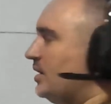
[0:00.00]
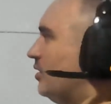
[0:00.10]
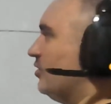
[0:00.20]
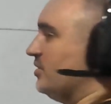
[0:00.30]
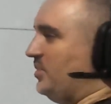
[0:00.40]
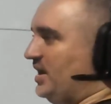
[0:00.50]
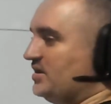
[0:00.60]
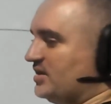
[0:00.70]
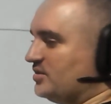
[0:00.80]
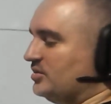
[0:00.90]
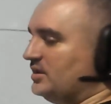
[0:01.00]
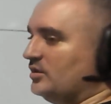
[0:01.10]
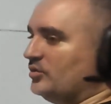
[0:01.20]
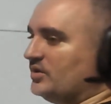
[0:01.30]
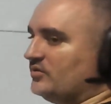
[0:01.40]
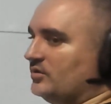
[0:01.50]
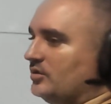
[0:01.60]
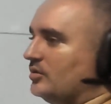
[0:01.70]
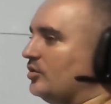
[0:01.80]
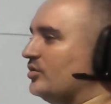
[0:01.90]
or the page actually loading
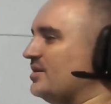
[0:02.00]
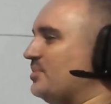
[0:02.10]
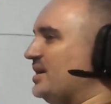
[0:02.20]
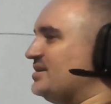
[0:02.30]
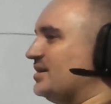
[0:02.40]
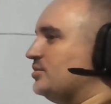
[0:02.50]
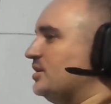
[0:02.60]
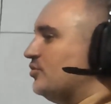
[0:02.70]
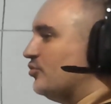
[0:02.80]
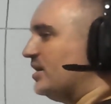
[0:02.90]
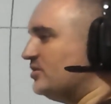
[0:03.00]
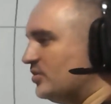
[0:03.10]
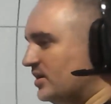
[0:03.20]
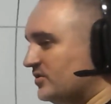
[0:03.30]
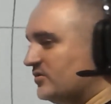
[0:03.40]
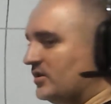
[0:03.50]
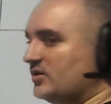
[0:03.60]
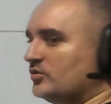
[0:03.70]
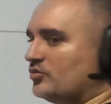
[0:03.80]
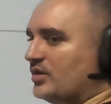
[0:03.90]
slow, or the page actually rendering, starting
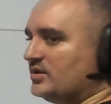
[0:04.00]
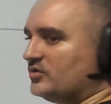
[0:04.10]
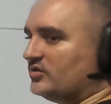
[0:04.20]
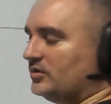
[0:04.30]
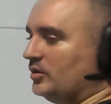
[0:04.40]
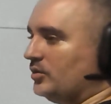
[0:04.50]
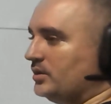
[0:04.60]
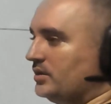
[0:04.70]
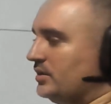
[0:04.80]
to render slower.